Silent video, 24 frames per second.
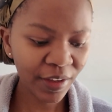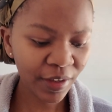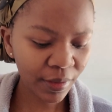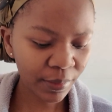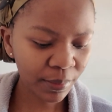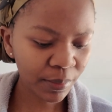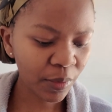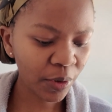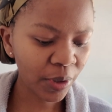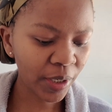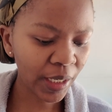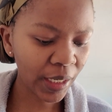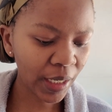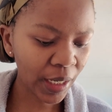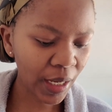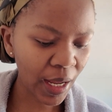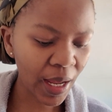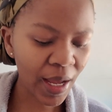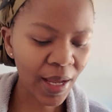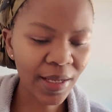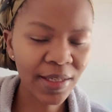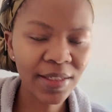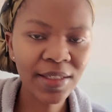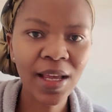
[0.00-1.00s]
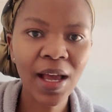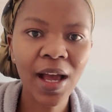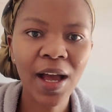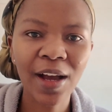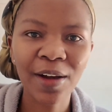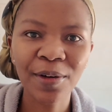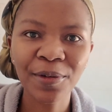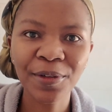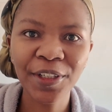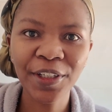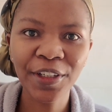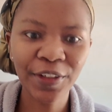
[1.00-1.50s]
Good morning guys,
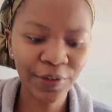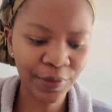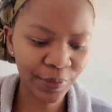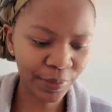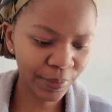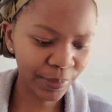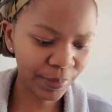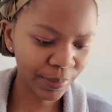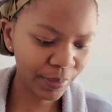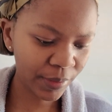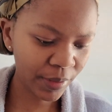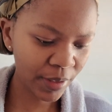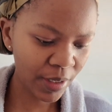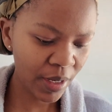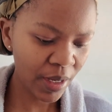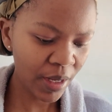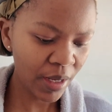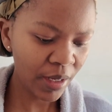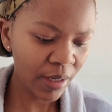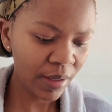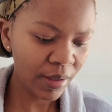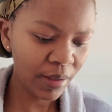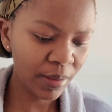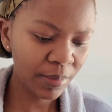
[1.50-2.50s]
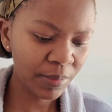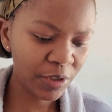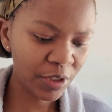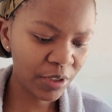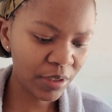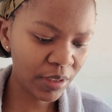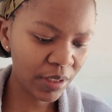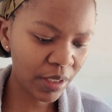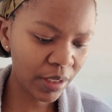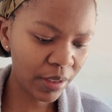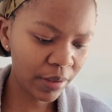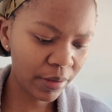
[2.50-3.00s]
how are you? I'm
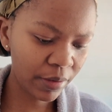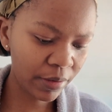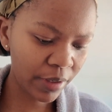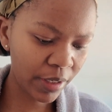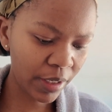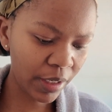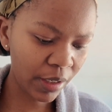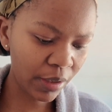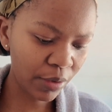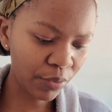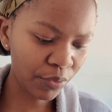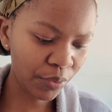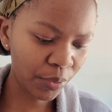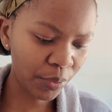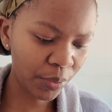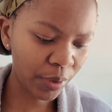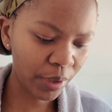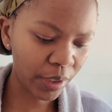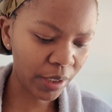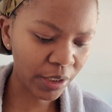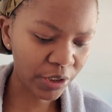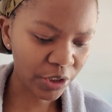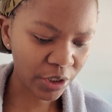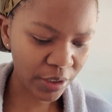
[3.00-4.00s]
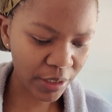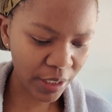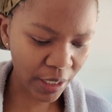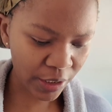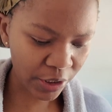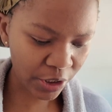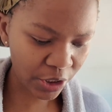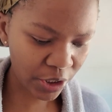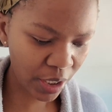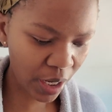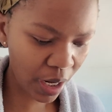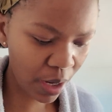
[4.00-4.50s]
just getting ready for work. I just
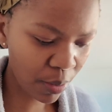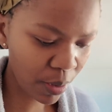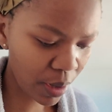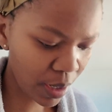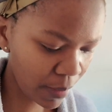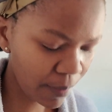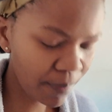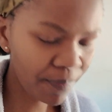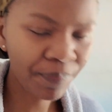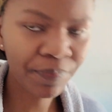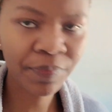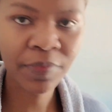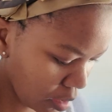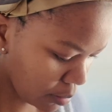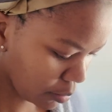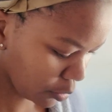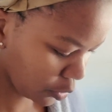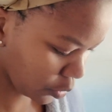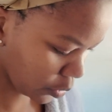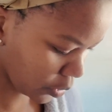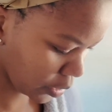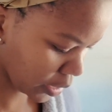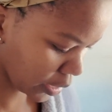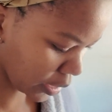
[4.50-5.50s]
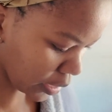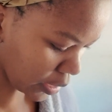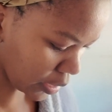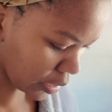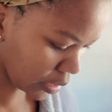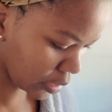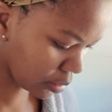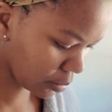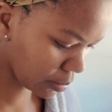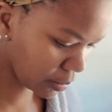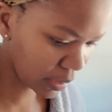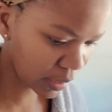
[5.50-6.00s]
had a shower. I'm doing a
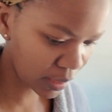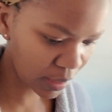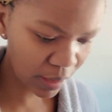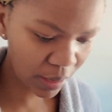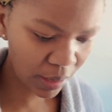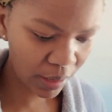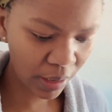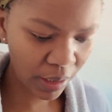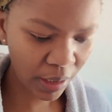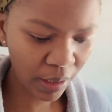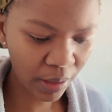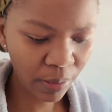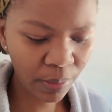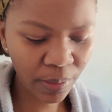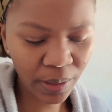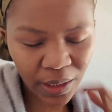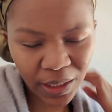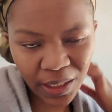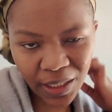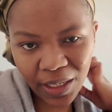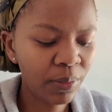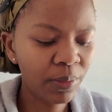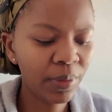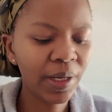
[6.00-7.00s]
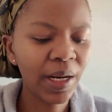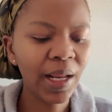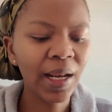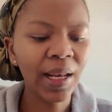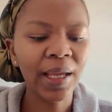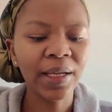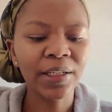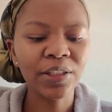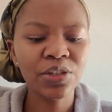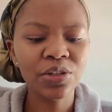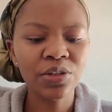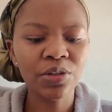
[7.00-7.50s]
little bit of skincare quickly. What I
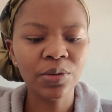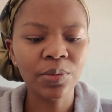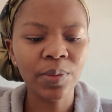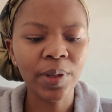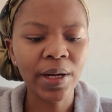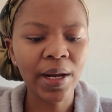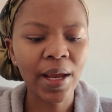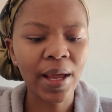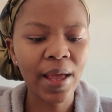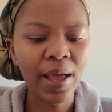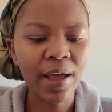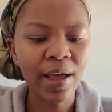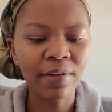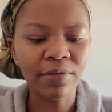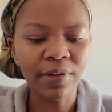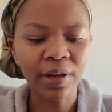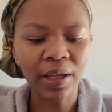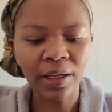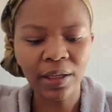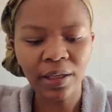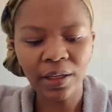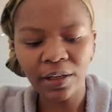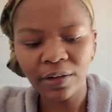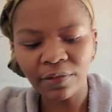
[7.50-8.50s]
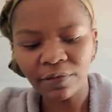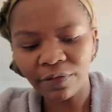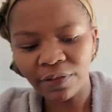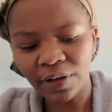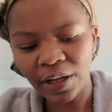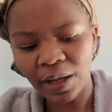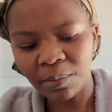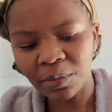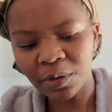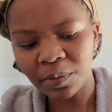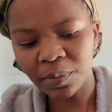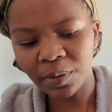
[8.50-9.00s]
like to do when I have like
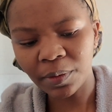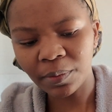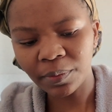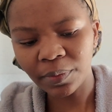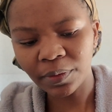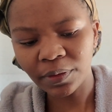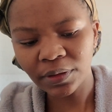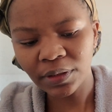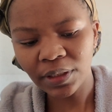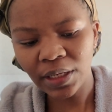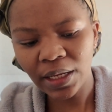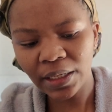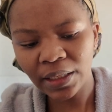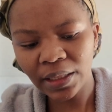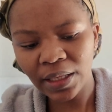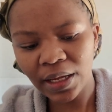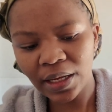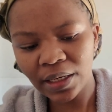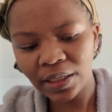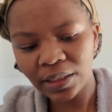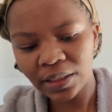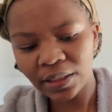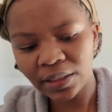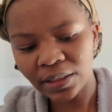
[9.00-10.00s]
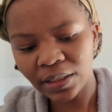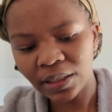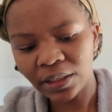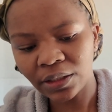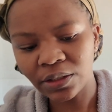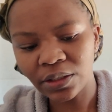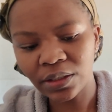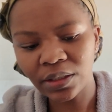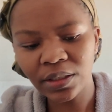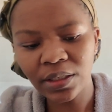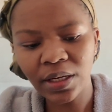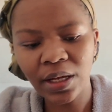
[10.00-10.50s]
inflamed pimples like that is
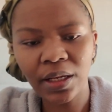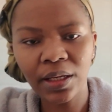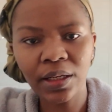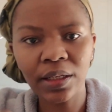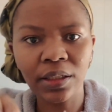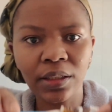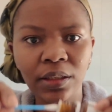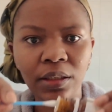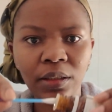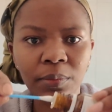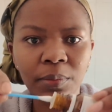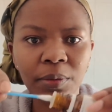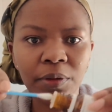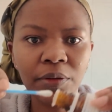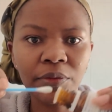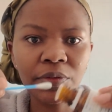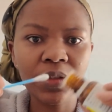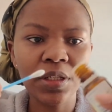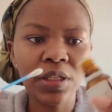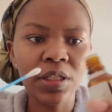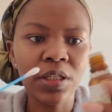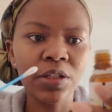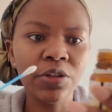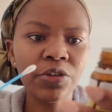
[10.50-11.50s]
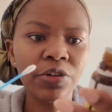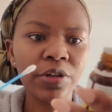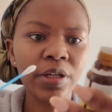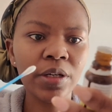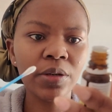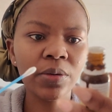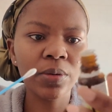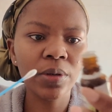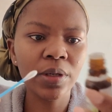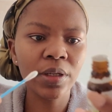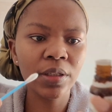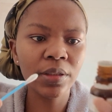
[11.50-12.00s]
I'll just take a little bit of tea
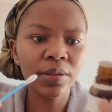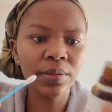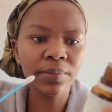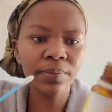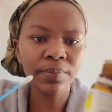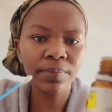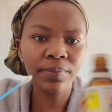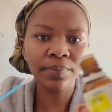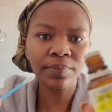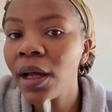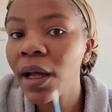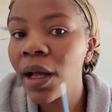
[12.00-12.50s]
tree oil